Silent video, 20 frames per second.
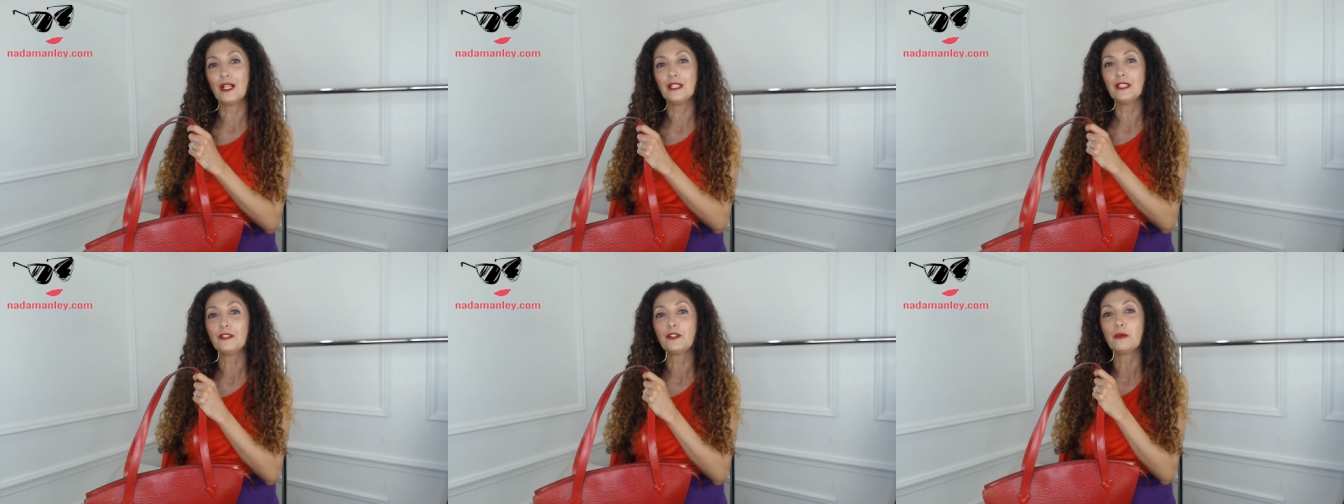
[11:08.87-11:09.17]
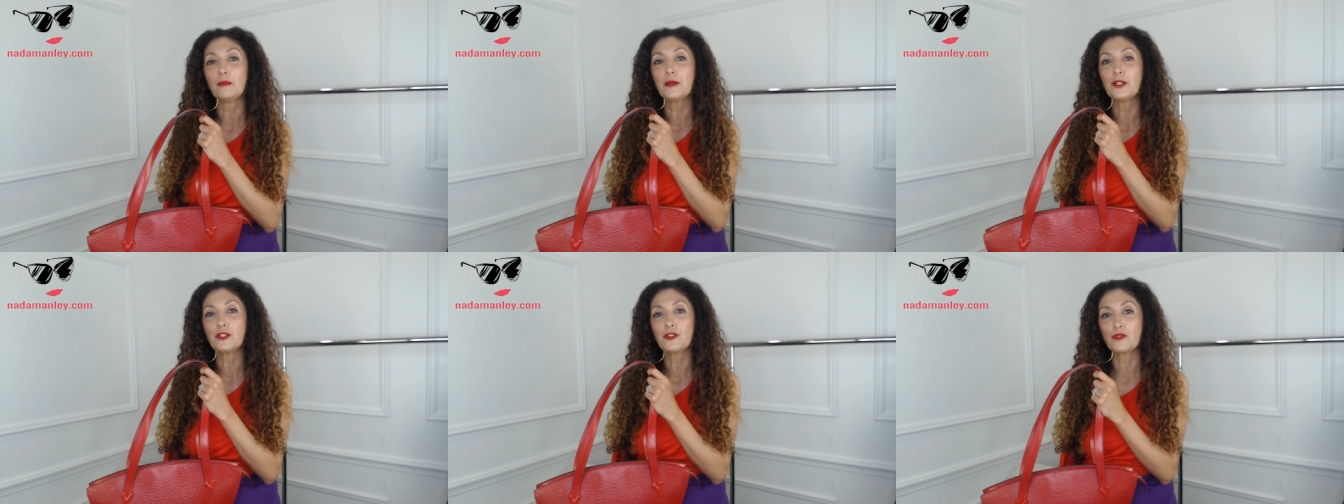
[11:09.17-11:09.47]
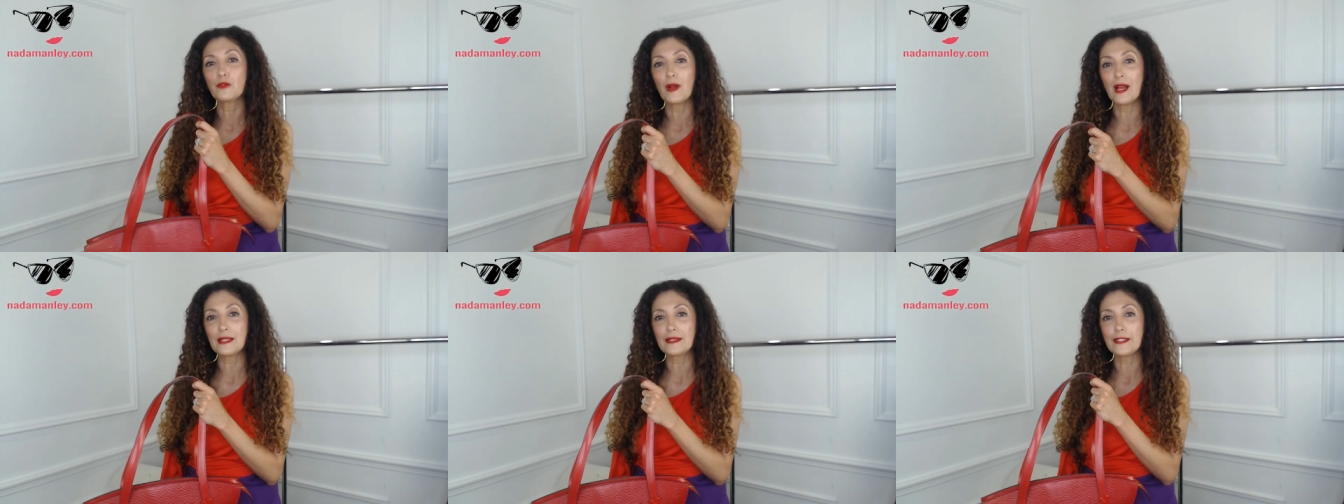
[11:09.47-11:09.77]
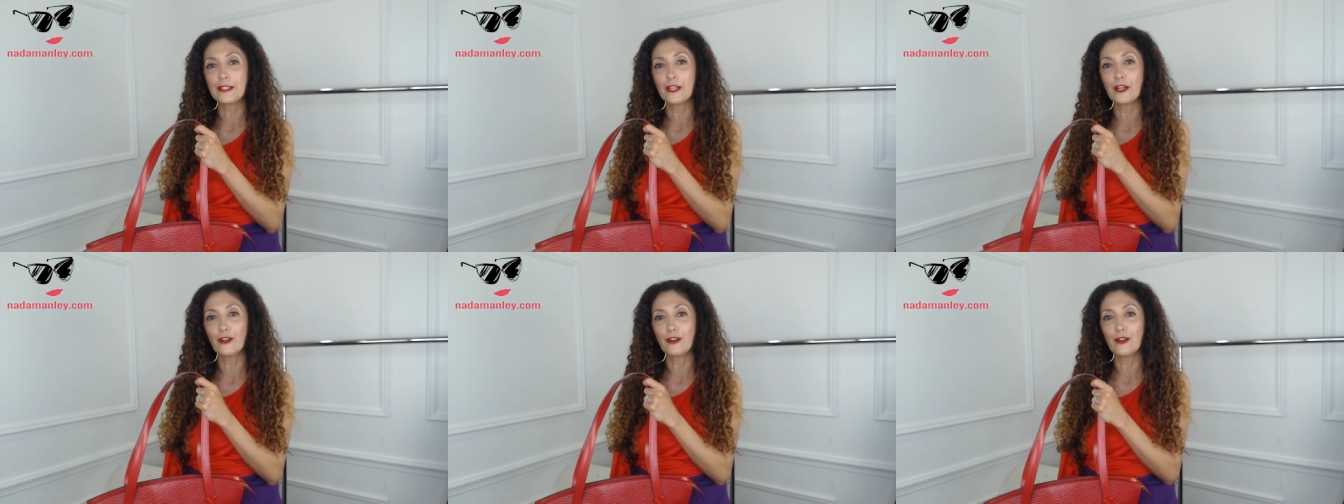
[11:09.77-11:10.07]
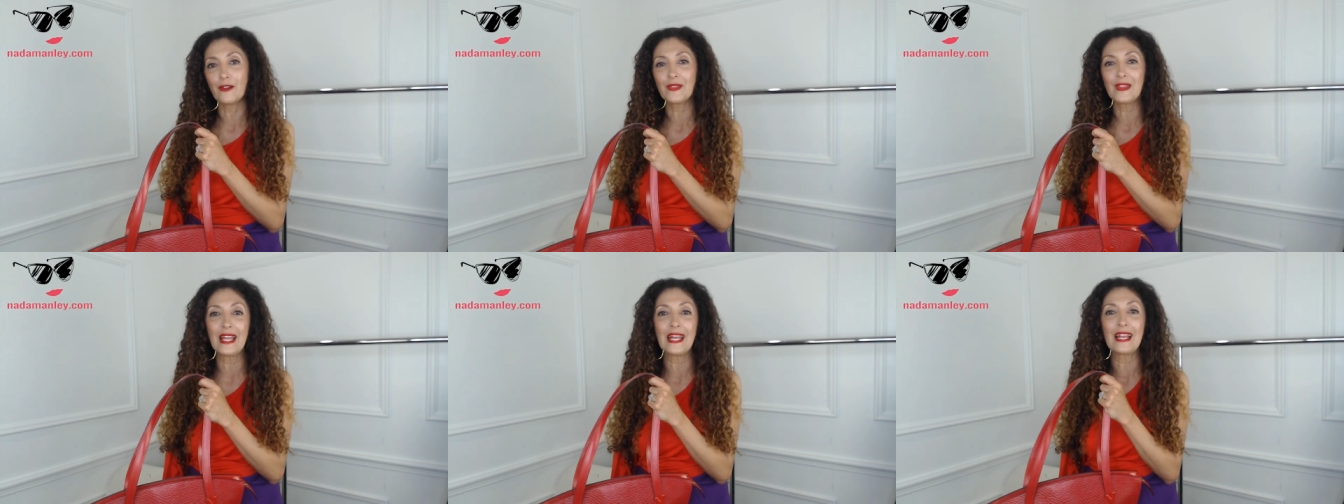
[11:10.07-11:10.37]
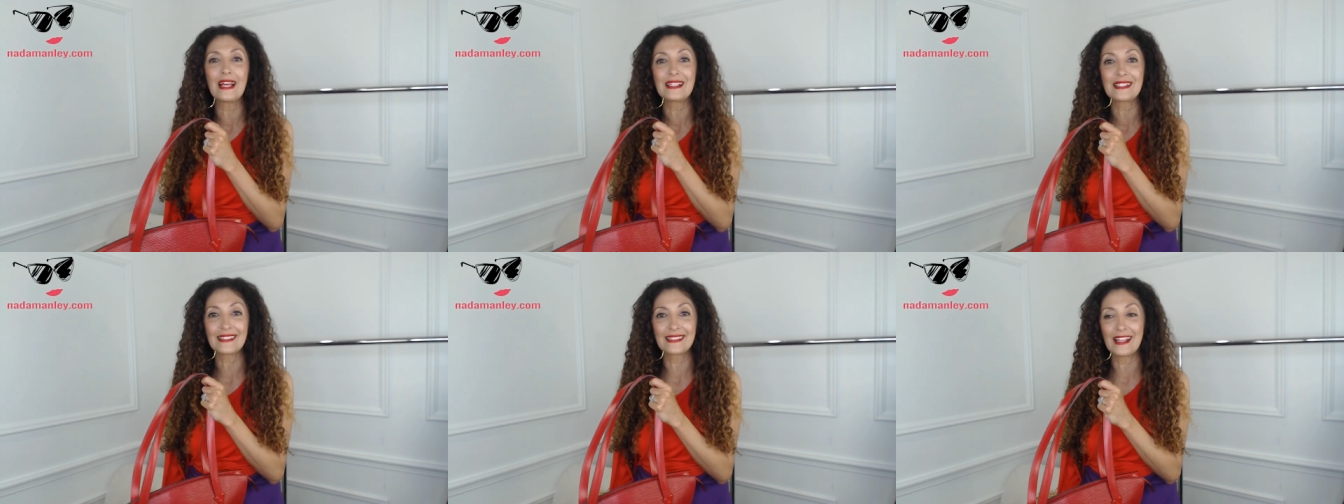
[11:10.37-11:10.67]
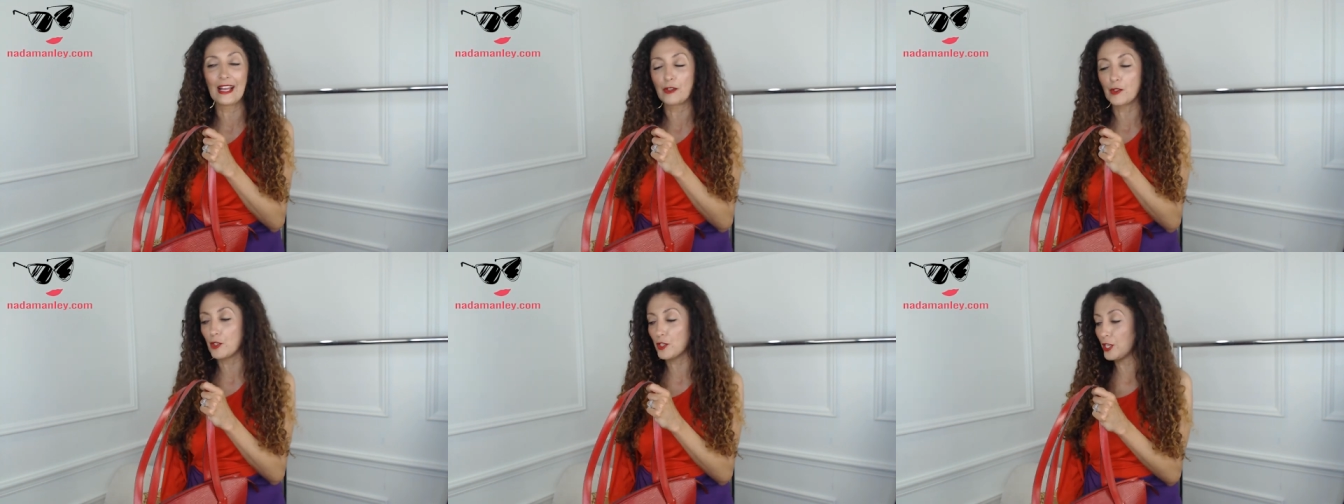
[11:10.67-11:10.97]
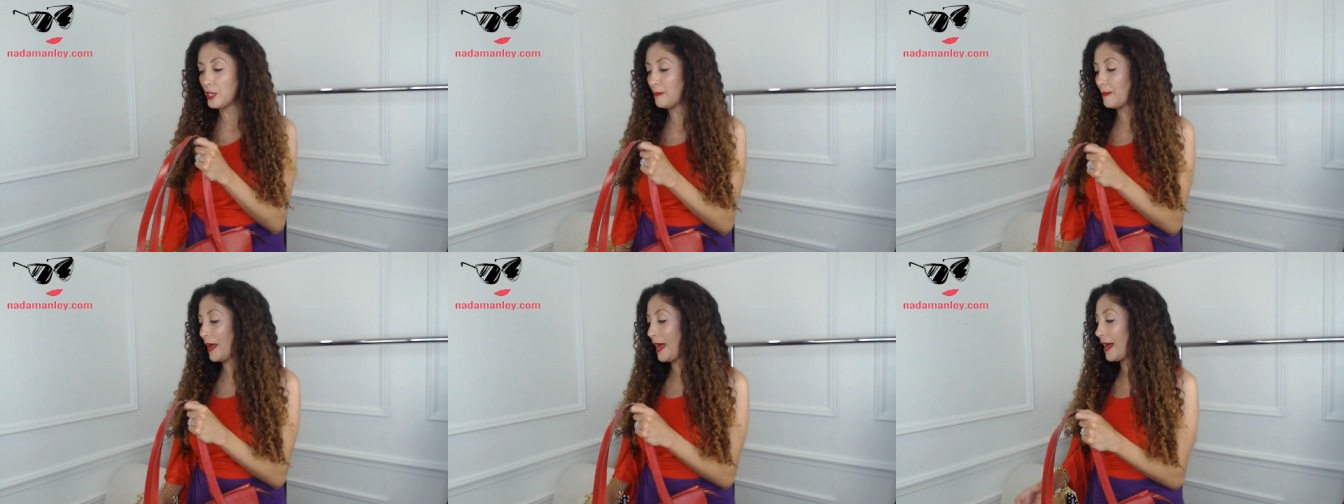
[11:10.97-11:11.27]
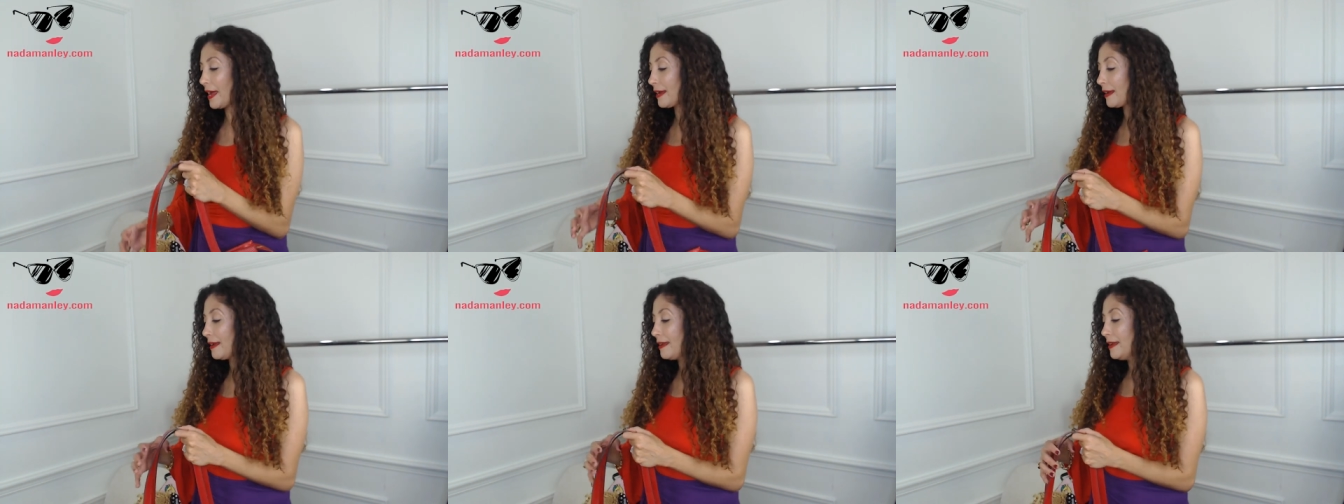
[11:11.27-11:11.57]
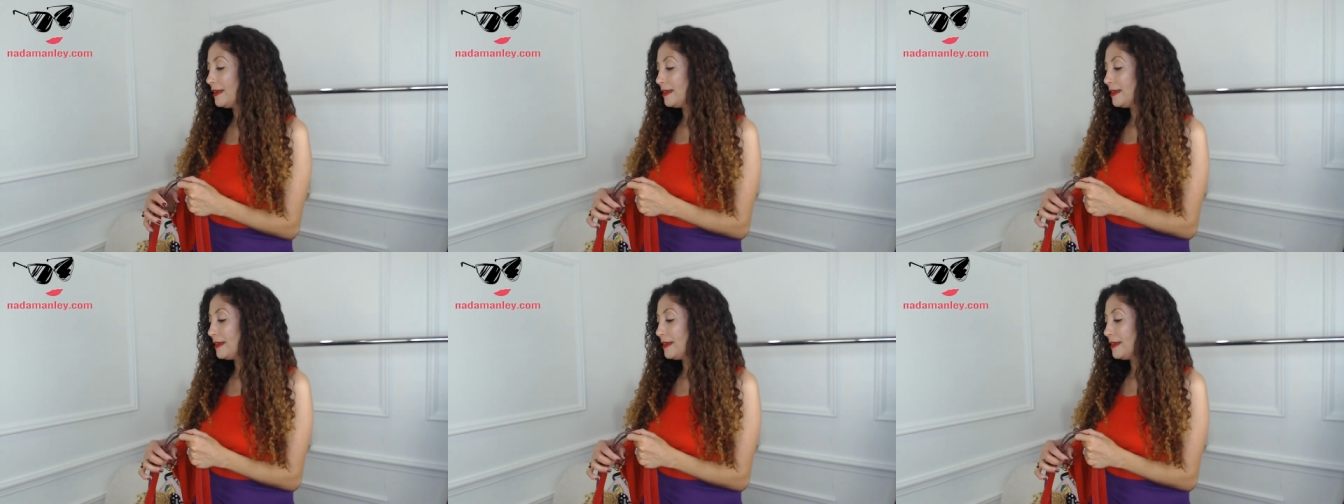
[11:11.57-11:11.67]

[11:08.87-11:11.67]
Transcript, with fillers: a little bit dressier than a slouchy bag.